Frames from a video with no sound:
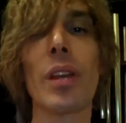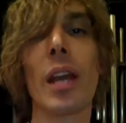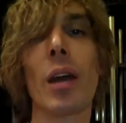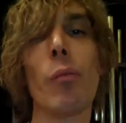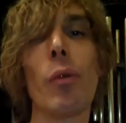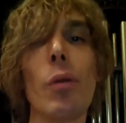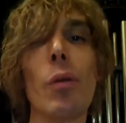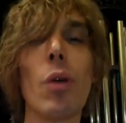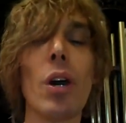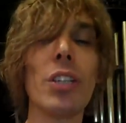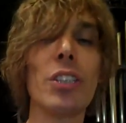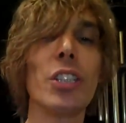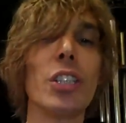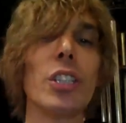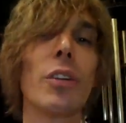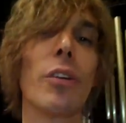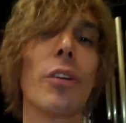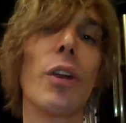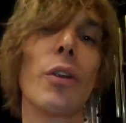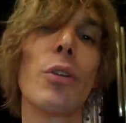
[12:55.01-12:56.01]
And we want
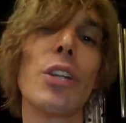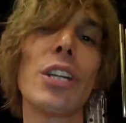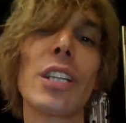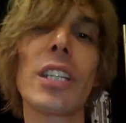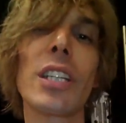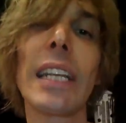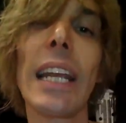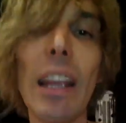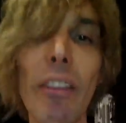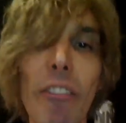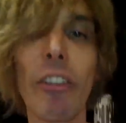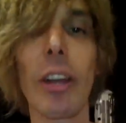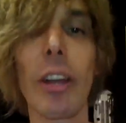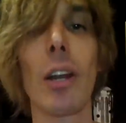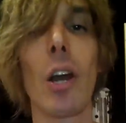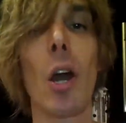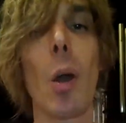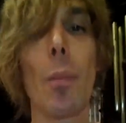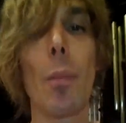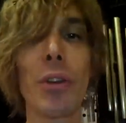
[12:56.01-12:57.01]
you to receive
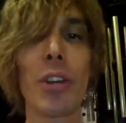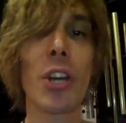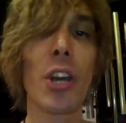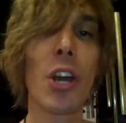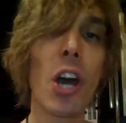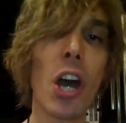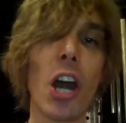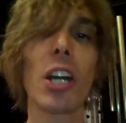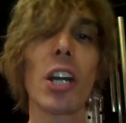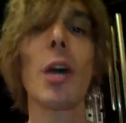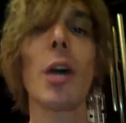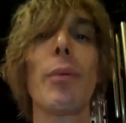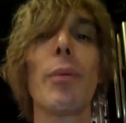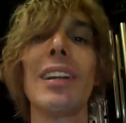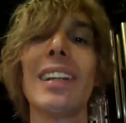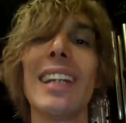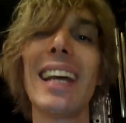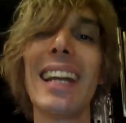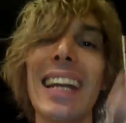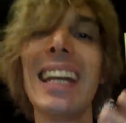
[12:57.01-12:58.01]
it, open your heart up
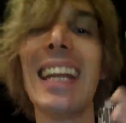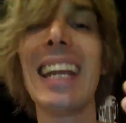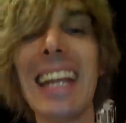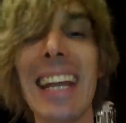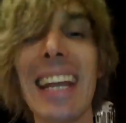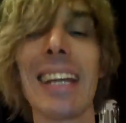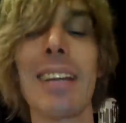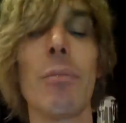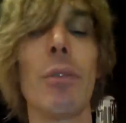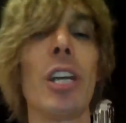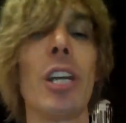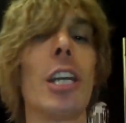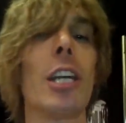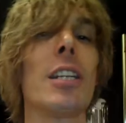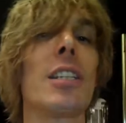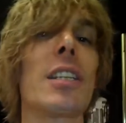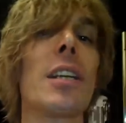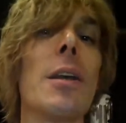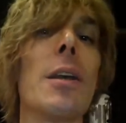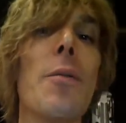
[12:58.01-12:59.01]
and let it in,
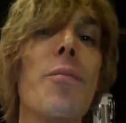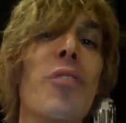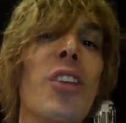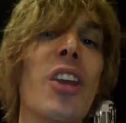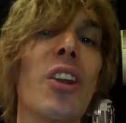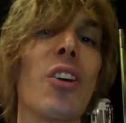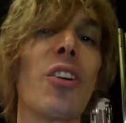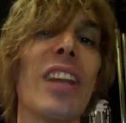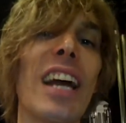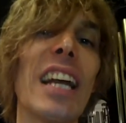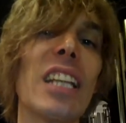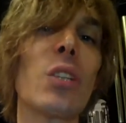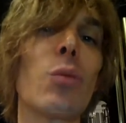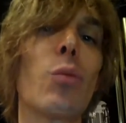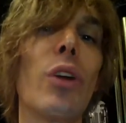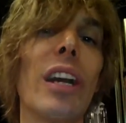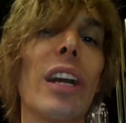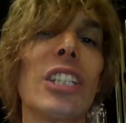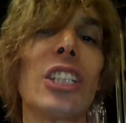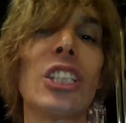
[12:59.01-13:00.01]
because, that's
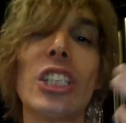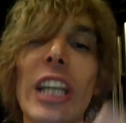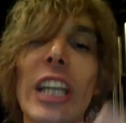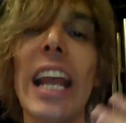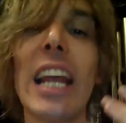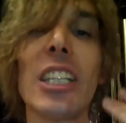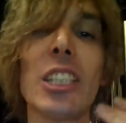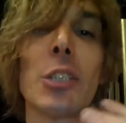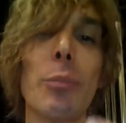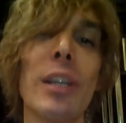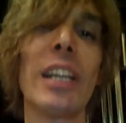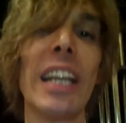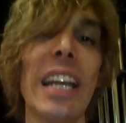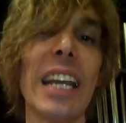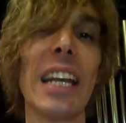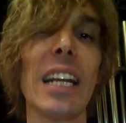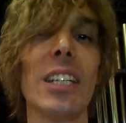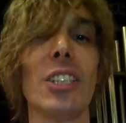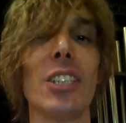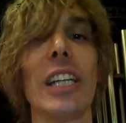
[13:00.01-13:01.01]
where exchange
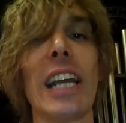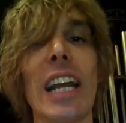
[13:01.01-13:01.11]
begins.